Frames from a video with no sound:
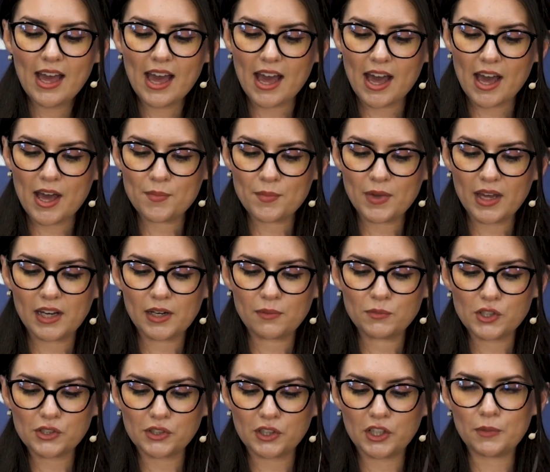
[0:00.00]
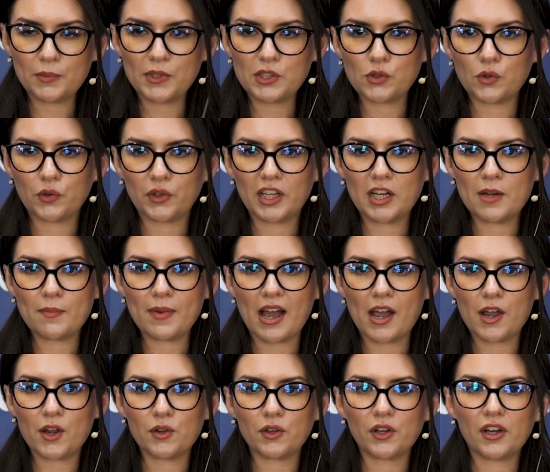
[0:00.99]
And I'm just going to be talking
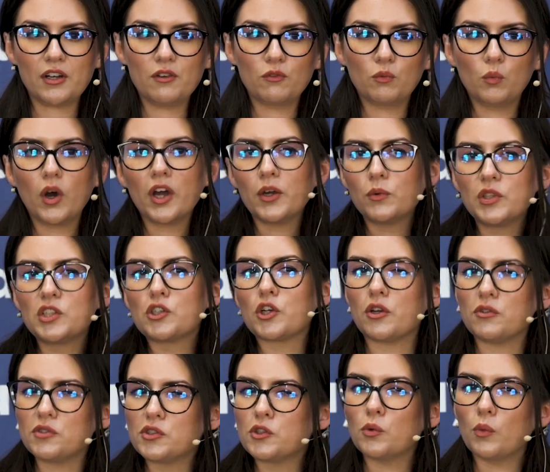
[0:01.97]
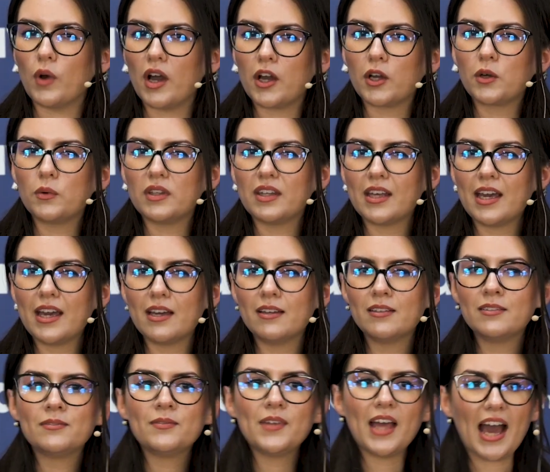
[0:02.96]
about kind of why we chose to work with it,
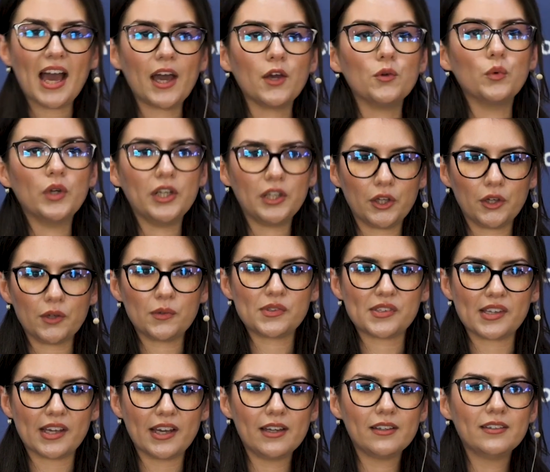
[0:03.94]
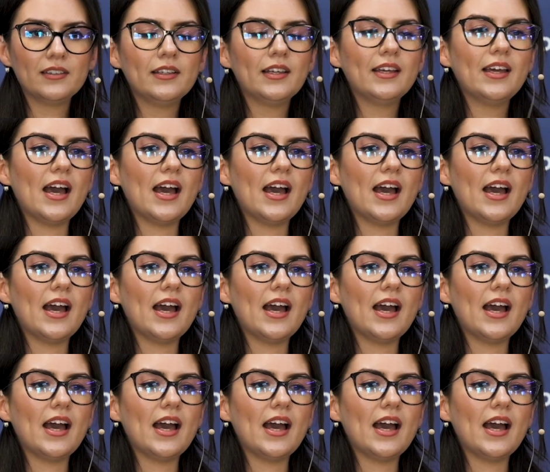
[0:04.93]
how we use it,